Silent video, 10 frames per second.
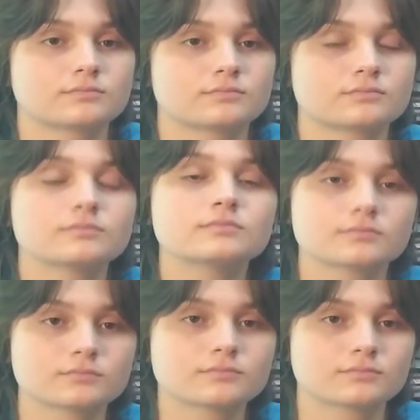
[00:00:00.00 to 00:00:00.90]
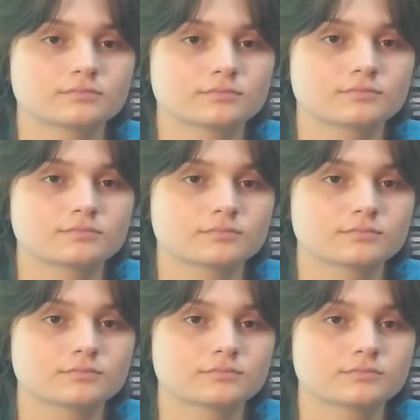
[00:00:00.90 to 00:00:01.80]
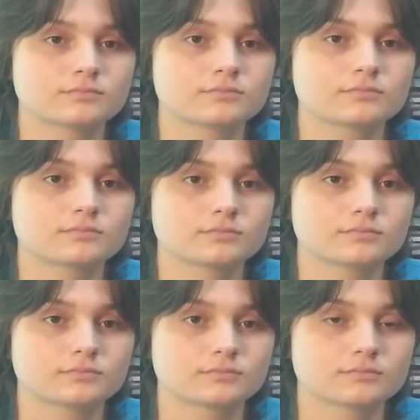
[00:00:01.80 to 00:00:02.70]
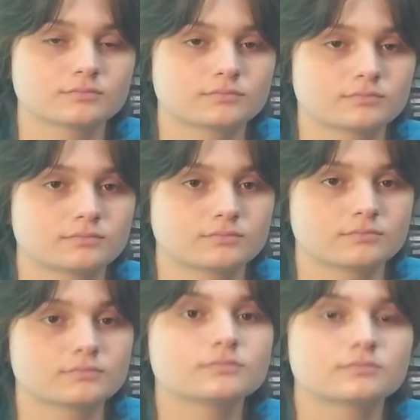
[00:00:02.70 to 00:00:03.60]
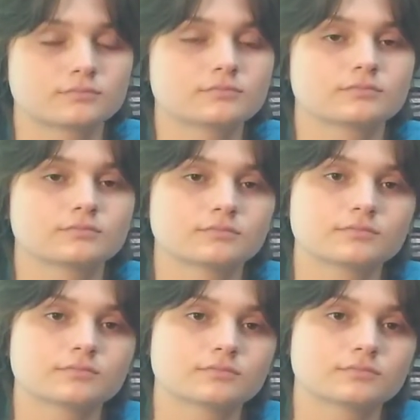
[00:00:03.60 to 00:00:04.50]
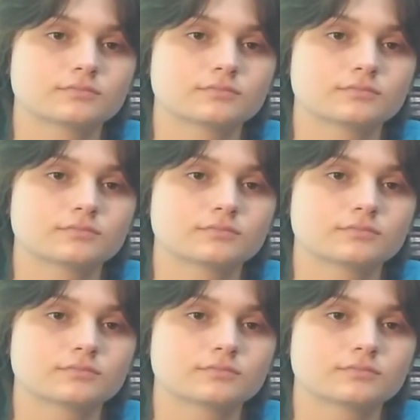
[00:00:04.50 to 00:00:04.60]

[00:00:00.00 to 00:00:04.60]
The person shown says nothing.